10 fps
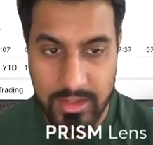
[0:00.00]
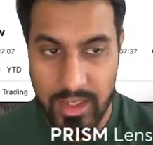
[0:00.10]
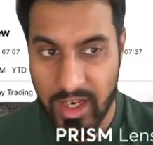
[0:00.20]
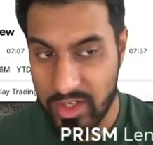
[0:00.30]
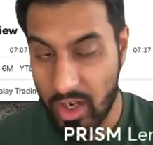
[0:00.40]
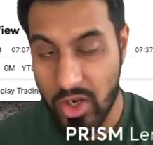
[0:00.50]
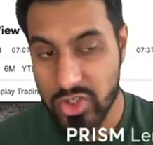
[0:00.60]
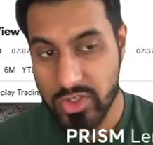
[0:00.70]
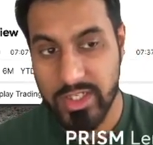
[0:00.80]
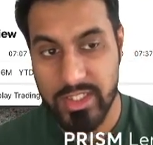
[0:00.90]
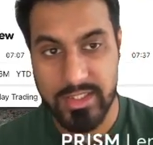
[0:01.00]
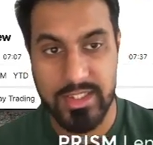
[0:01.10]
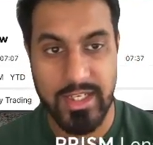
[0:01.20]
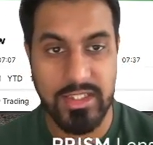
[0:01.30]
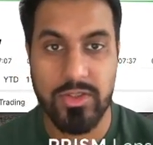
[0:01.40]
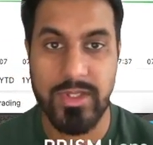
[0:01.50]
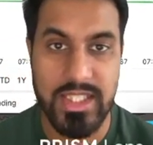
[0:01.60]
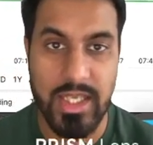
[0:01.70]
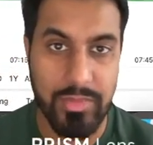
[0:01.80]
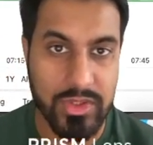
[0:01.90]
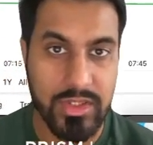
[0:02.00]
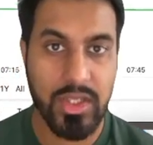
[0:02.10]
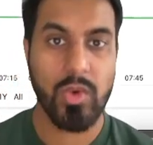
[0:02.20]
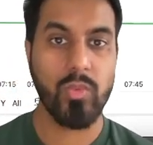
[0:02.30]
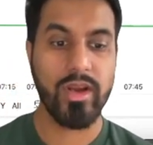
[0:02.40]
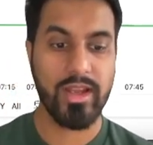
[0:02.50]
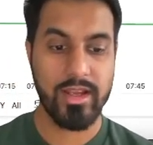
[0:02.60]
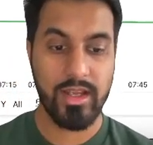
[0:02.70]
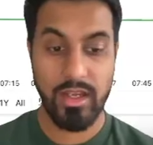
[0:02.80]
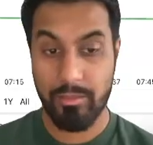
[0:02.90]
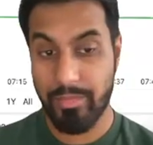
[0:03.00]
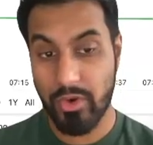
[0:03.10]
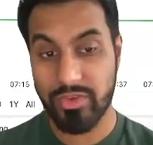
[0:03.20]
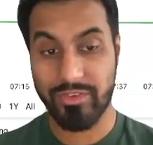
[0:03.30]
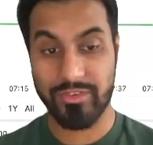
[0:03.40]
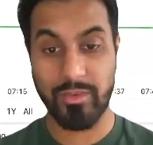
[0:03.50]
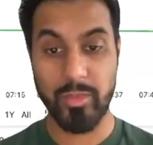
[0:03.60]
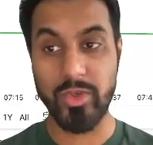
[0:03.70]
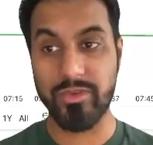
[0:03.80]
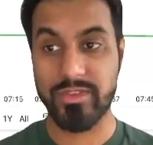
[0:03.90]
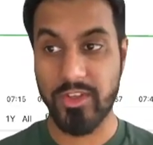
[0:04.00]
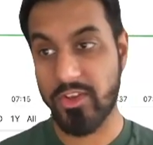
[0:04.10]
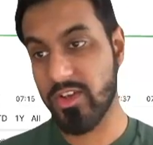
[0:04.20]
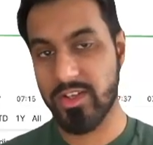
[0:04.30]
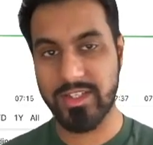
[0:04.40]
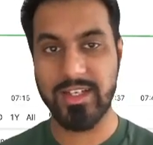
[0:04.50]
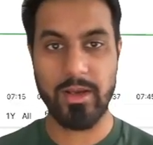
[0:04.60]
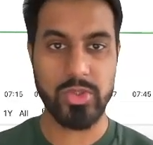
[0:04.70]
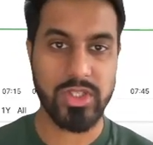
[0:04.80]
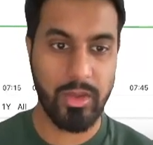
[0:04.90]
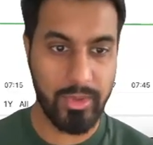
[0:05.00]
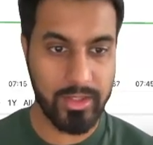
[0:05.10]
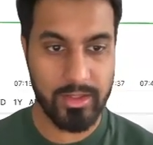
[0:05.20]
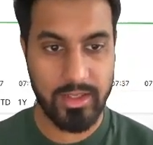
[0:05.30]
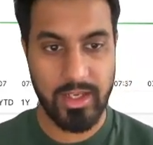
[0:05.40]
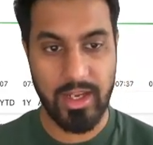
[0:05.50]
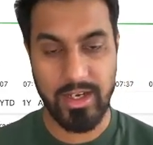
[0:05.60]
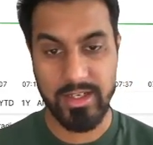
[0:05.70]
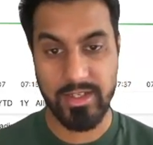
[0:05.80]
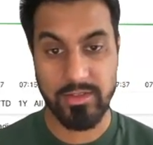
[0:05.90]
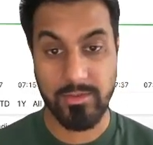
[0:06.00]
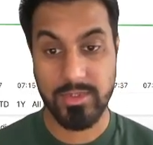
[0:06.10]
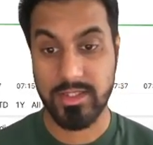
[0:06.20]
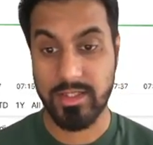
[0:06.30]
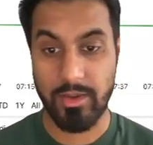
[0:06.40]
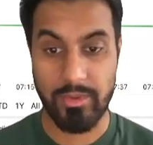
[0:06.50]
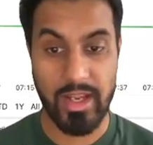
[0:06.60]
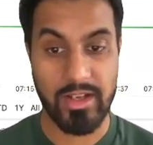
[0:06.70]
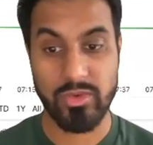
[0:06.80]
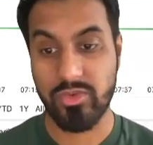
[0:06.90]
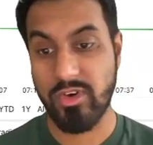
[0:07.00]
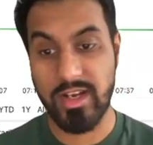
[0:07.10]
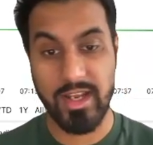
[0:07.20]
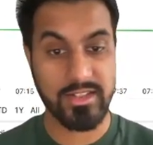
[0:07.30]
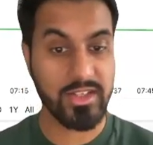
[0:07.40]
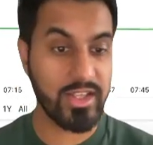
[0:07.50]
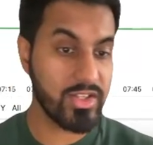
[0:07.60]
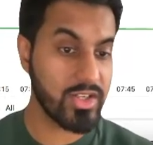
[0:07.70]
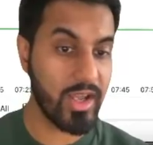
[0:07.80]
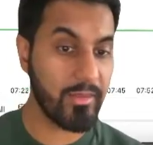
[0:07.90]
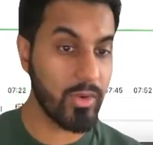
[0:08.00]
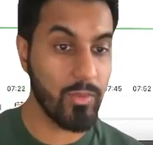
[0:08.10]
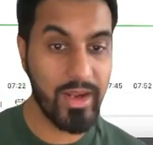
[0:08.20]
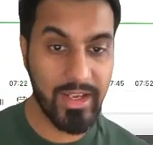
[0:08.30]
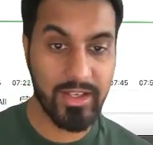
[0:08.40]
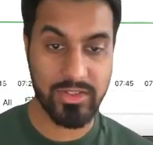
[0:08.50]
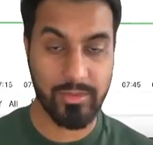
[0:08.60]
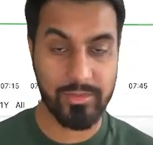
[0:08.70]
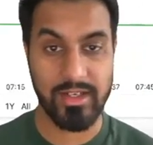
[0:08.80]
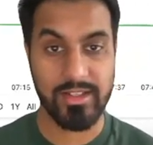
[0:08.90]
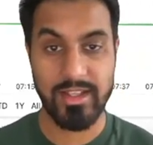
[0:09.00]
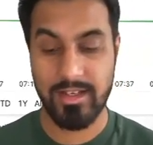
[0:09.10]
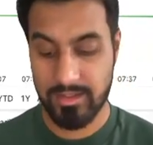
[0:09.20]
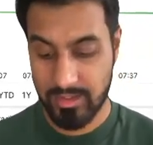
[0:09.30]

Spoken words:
And I'll show you in today's two examples where both of the moves occurred in our timing. And it wasn't that we had to trade outside the timing or wait or something like that.